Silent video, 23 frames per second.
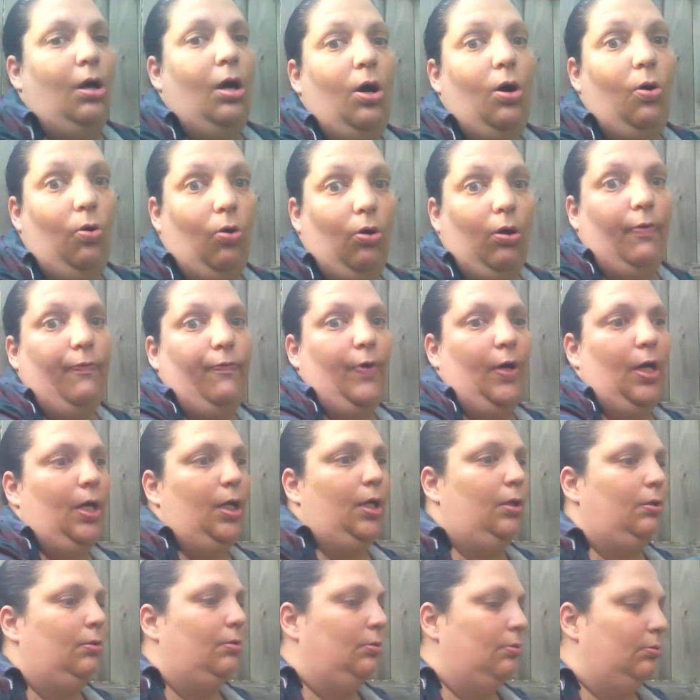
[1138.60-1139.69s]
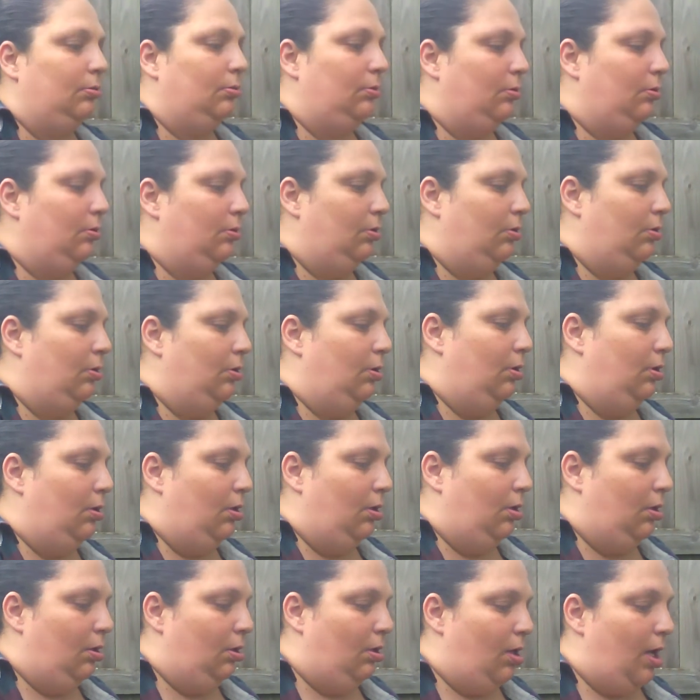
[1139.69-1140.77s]
Horrifying.
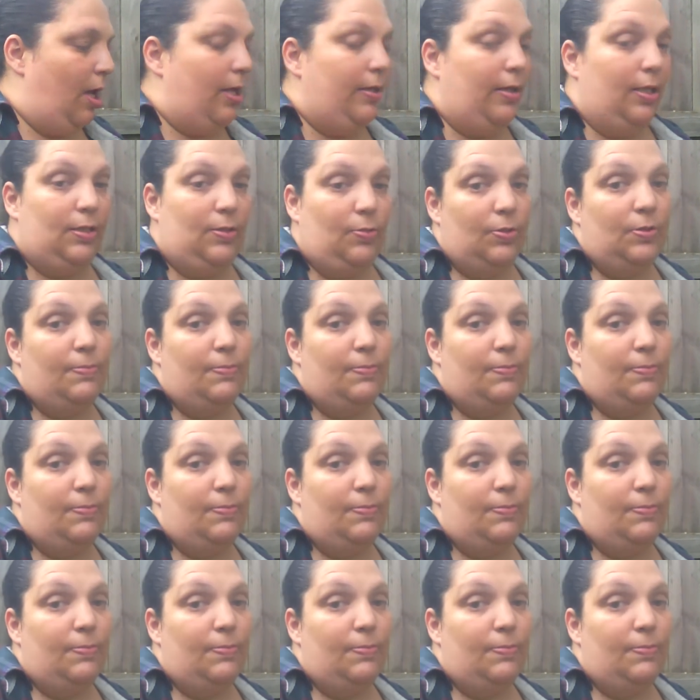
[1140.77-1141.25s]
And this was